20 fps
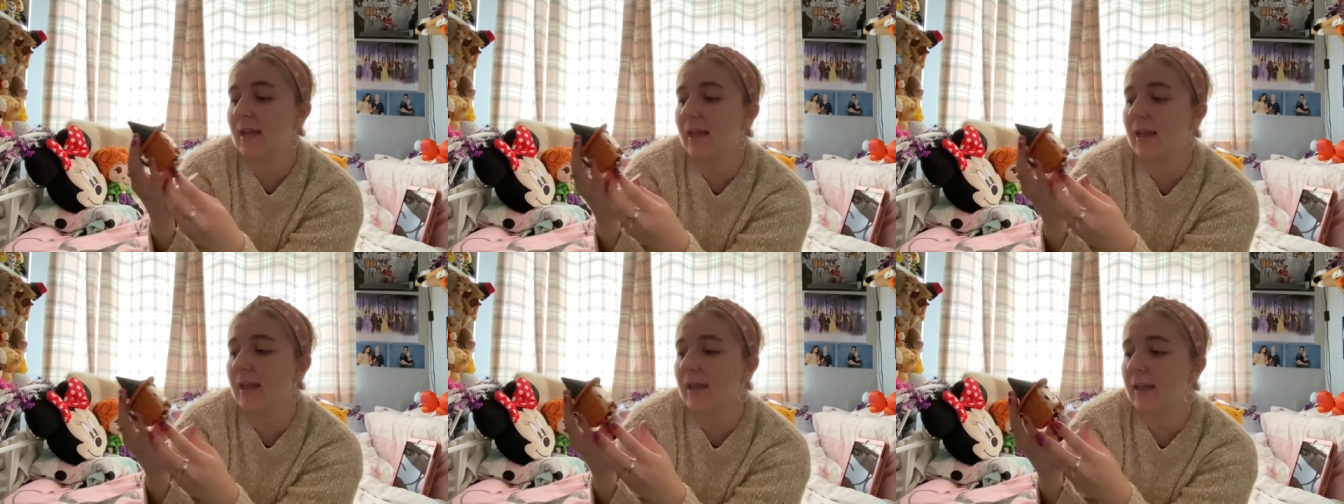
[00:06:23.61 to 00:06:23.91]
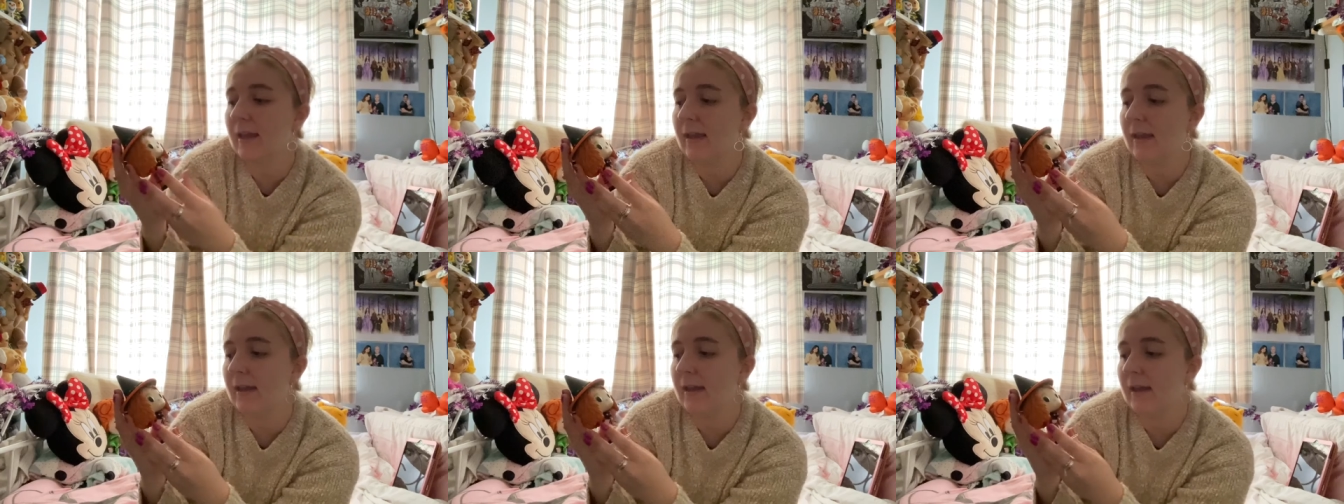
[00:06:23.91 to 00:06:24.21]

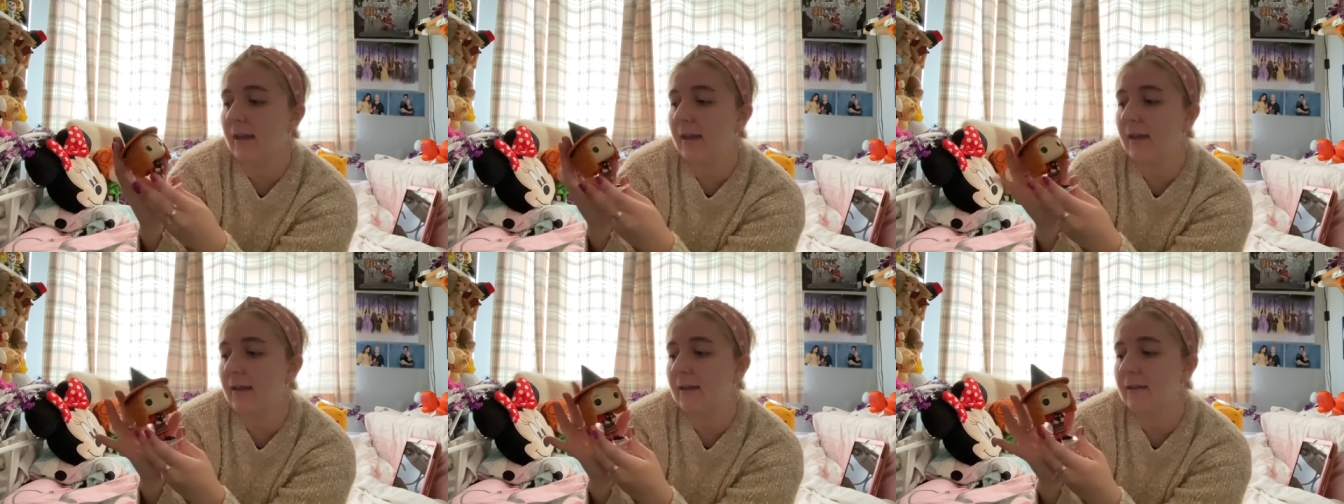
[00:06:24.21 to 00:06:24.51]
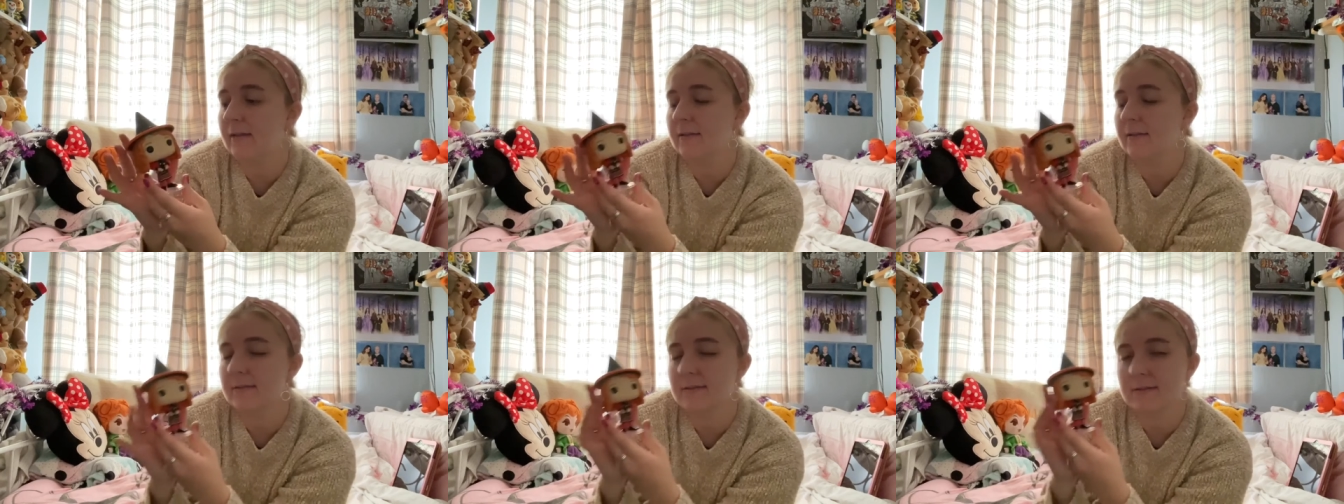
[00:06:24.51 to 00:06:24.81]

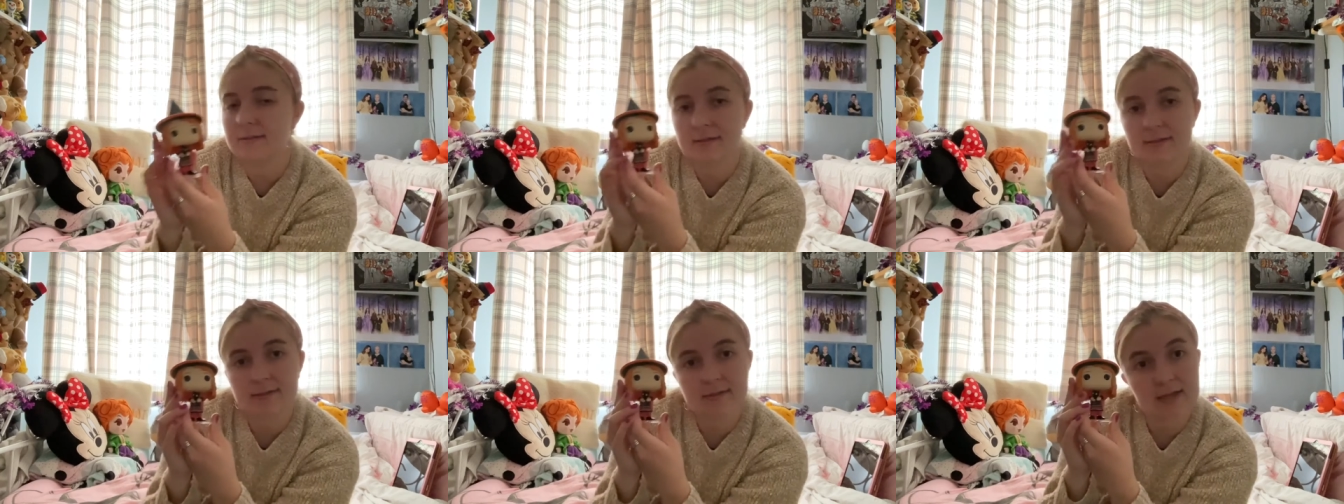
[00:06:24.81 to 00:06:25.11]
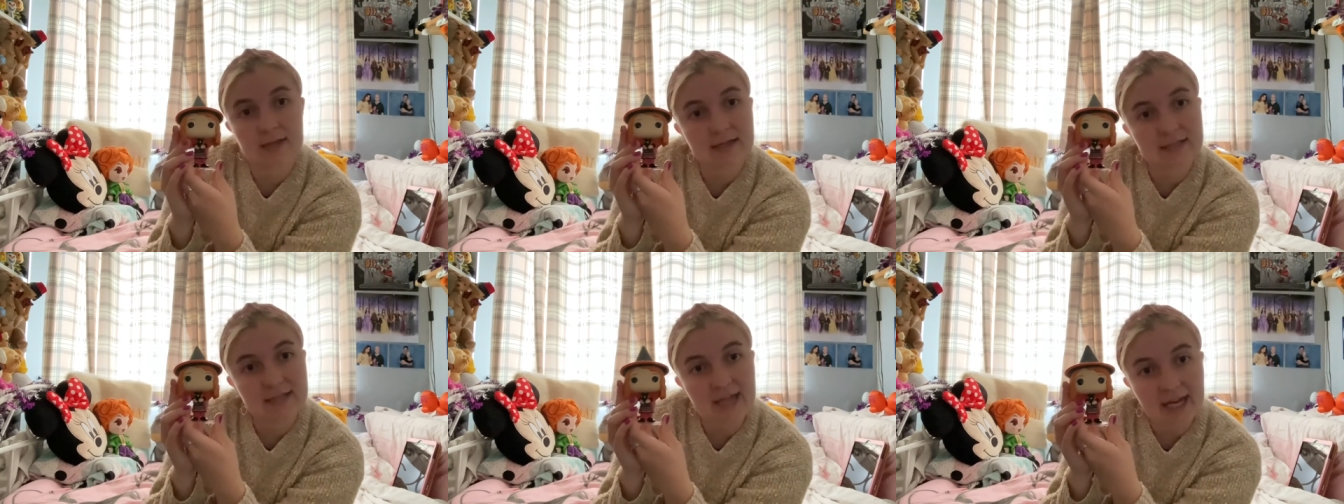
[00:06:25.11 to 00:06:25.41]
is
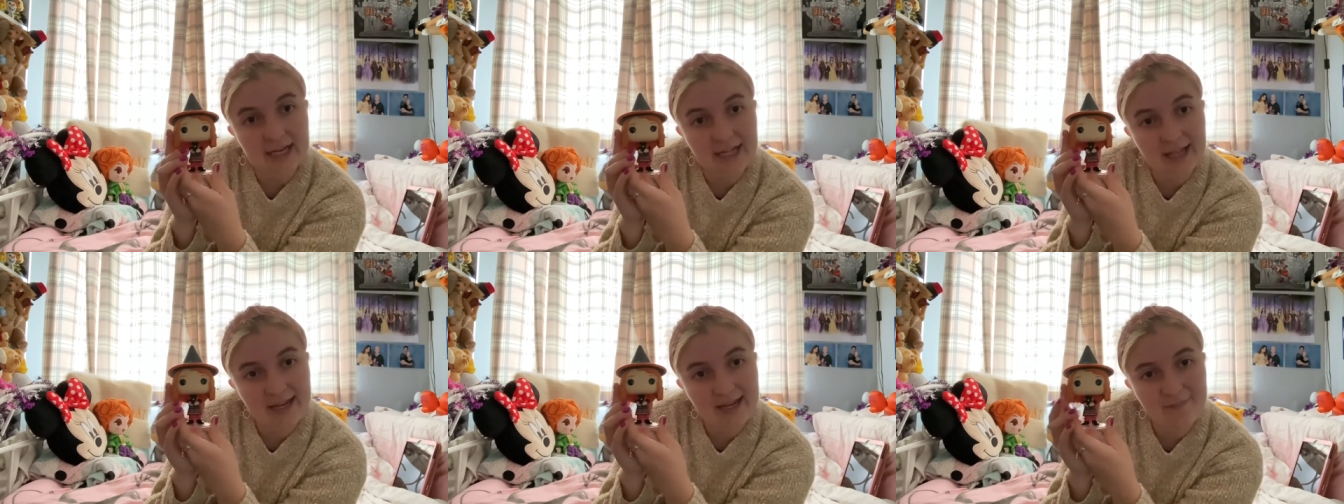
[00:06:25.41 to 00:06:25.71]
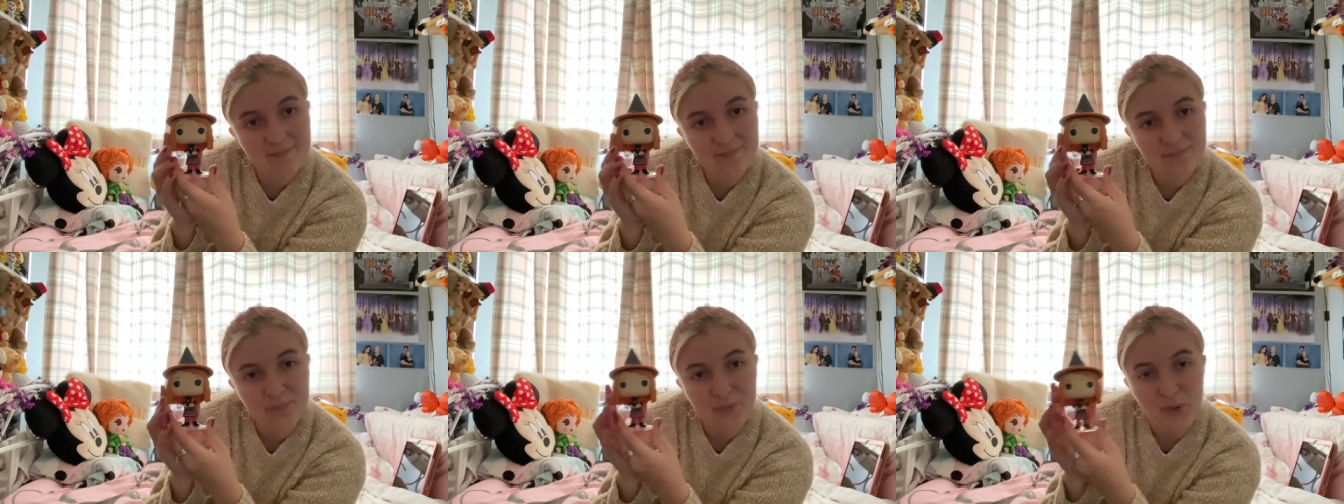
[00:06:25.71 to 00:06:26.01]
Dani
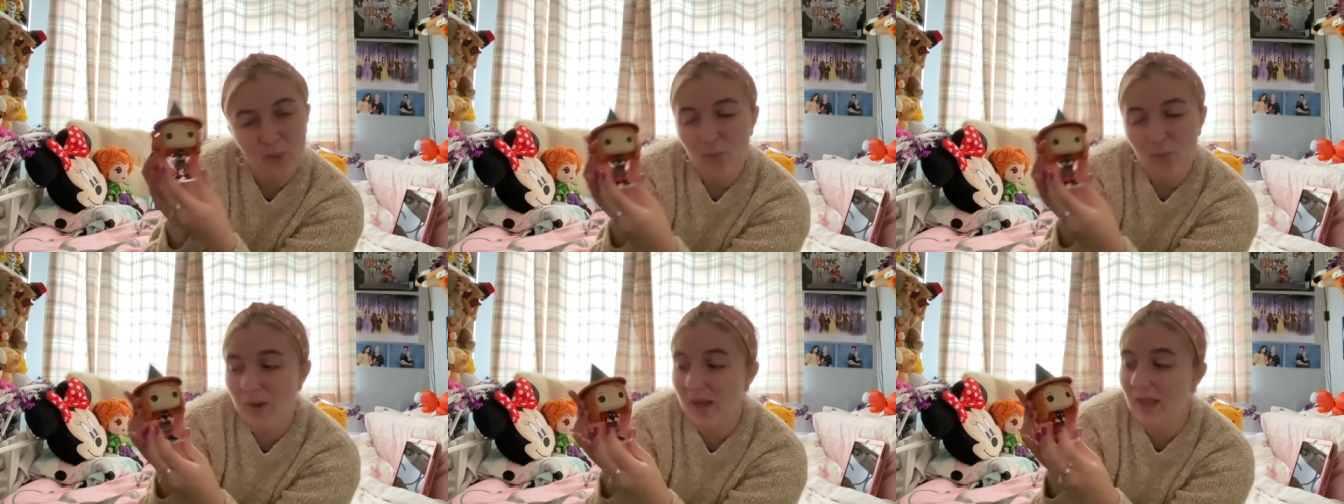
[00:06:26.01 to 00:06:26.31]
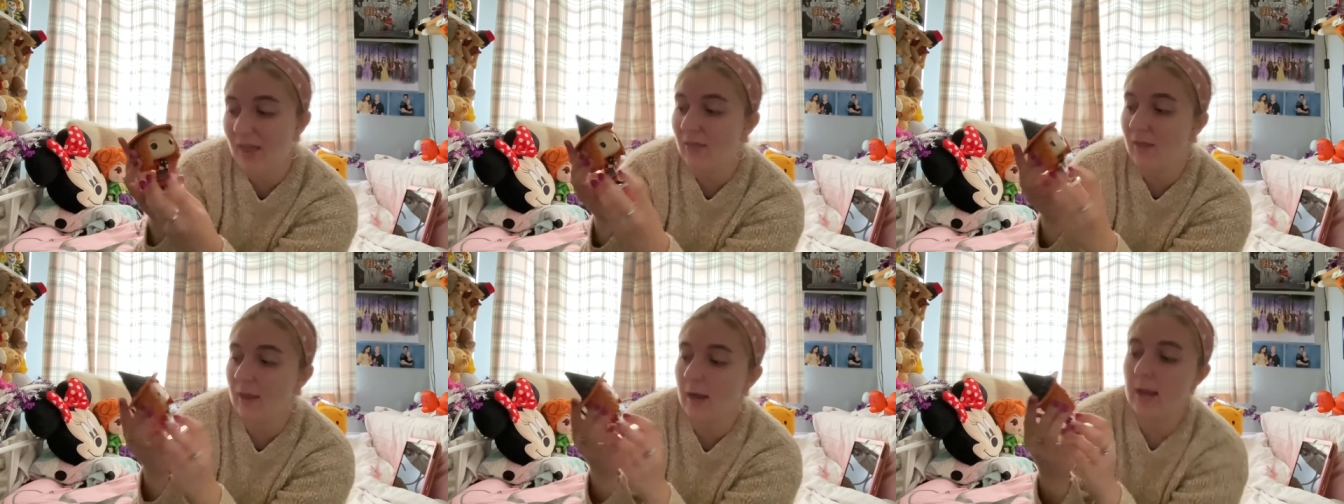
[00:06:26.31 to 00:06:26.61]

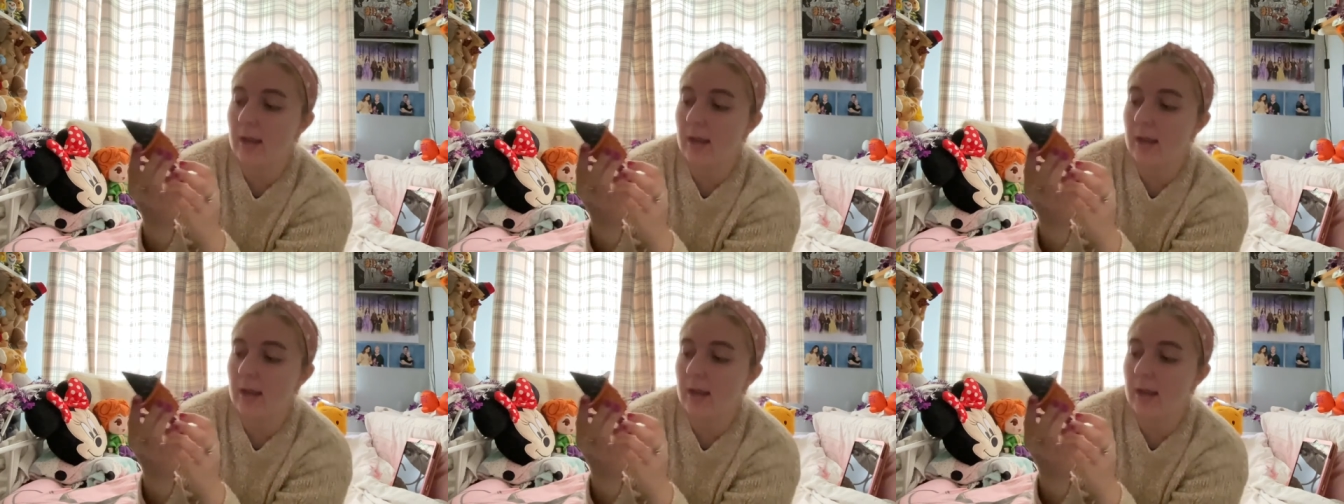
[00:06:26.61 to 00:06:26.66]
with,